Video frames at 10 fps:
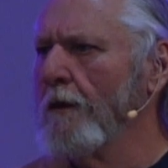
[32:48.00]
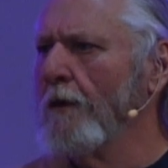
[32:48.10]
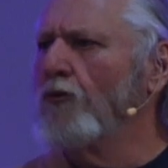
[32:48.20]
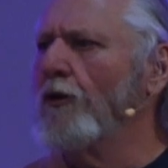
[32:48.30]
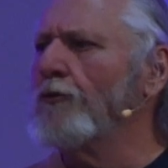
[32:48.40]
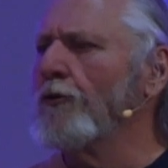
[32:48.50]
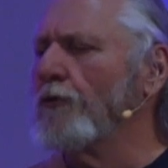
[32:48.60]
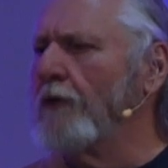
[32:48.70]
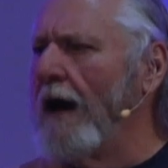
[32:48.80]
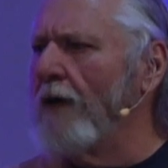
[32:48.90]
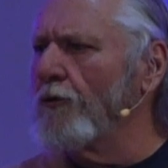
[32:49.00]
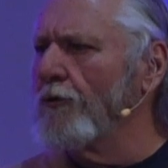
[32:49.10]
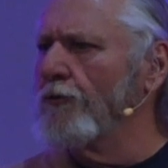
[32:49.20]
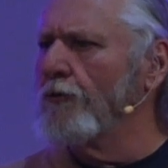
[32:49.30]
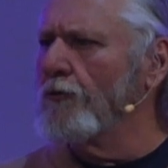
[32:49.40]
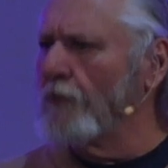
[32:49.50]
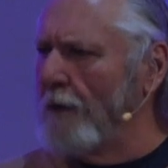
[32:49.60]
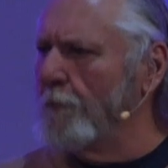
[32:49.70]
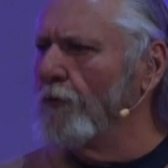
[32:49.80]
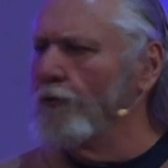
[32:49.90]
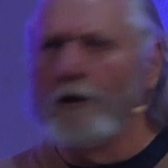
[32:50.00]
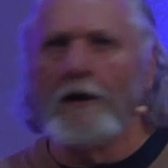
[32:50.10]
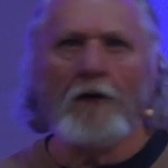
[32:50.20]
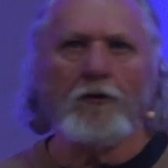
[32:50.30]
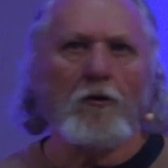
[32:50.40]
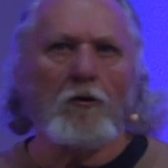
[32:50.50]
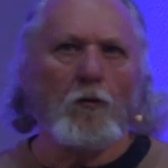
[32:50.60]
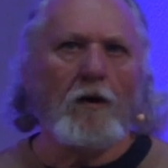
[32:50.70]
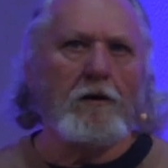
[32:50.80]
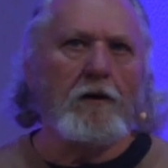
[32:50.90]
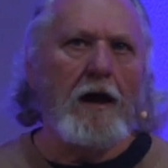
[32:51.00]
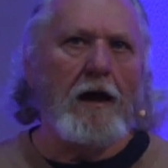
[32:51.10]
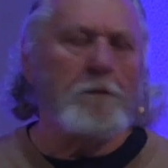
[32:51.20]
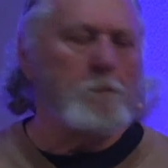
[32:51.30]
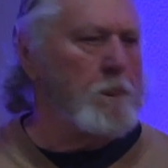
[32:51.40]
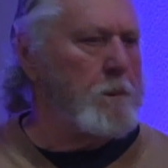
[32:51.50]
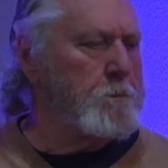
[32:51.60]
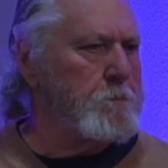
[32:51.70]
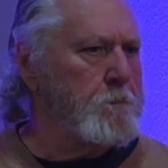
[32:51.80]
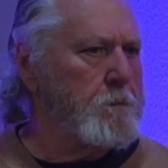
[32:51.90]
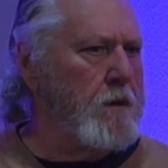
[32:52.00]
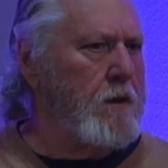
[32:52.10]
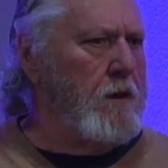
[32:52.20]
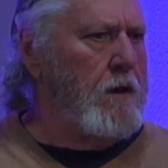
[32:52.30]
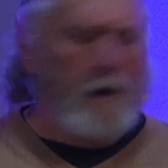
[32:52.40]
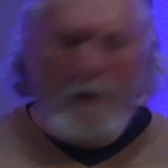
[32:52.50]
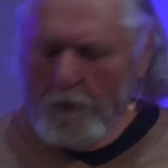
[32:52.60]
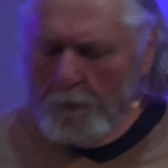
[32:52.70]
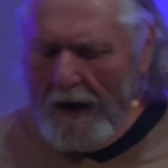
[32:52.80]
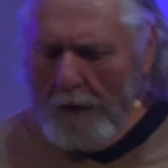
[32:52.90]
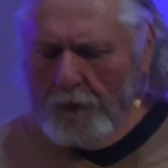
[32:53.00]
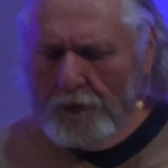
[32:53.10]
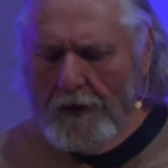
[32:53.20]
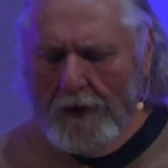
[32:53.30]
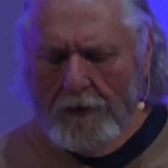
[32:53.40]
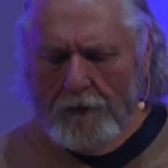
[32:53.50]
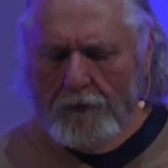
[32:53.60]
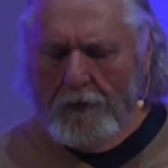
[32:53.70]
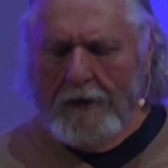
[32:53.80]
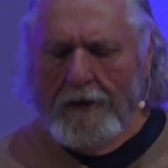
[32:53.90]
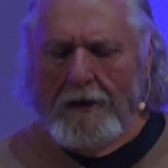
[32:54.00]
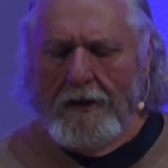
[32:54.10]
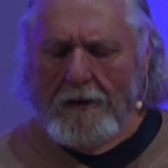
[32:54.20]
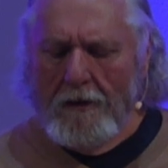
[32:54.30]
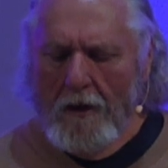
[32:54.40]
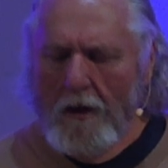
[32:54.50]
Jesus gathered his disciples together one day and the Bible says that he